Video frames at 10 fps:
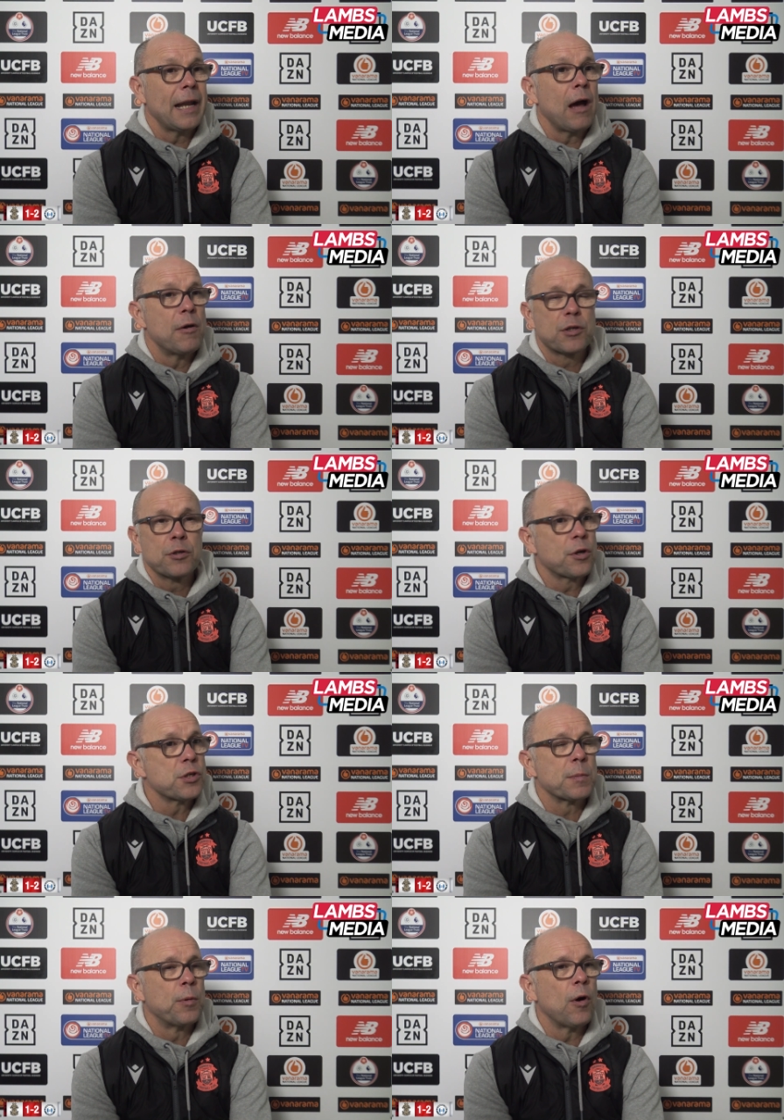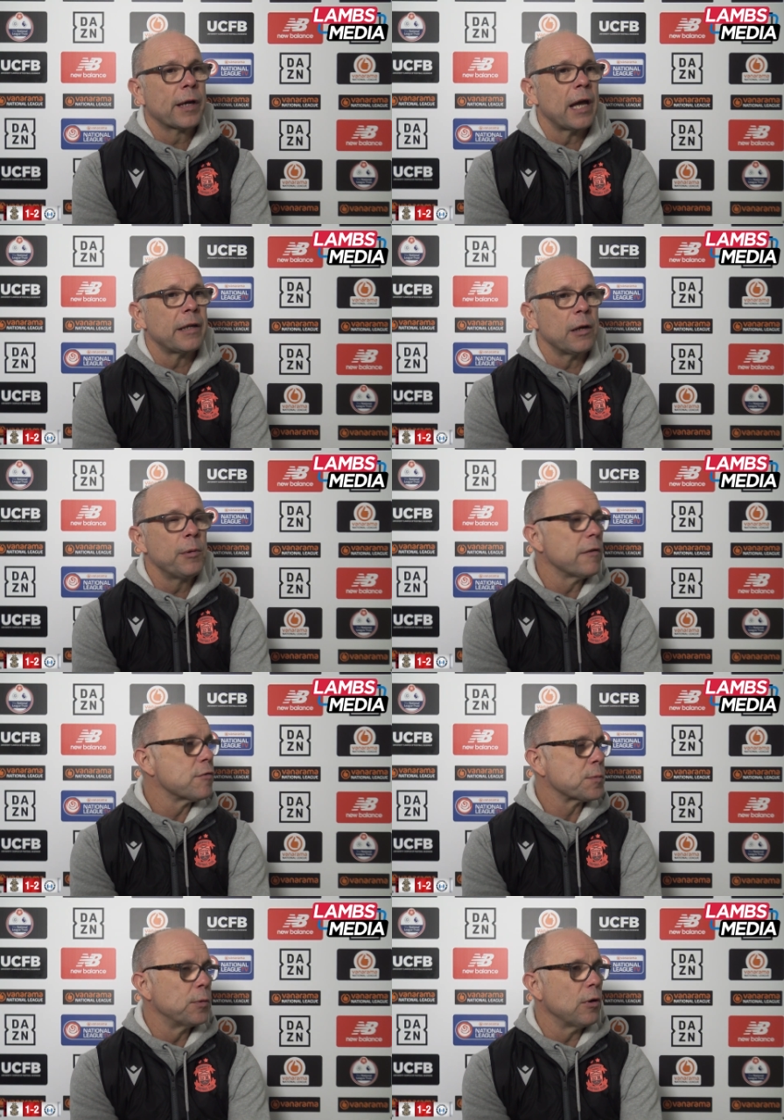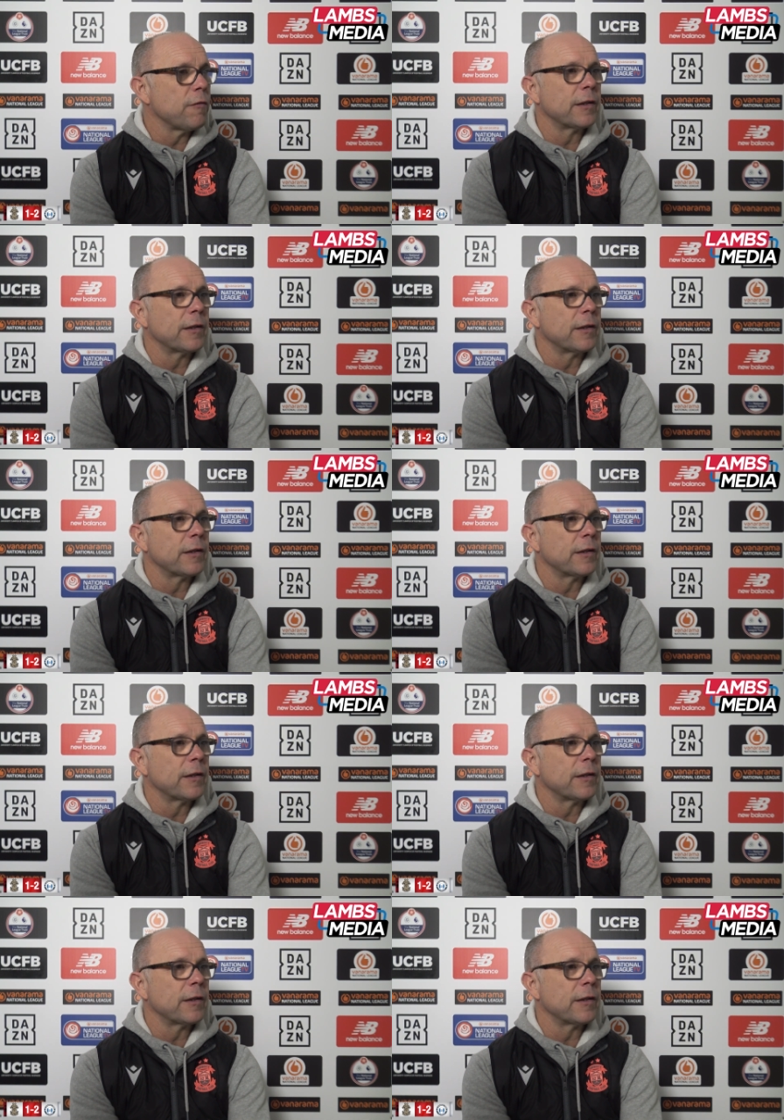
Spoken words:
no, it's good support again. We love the sport.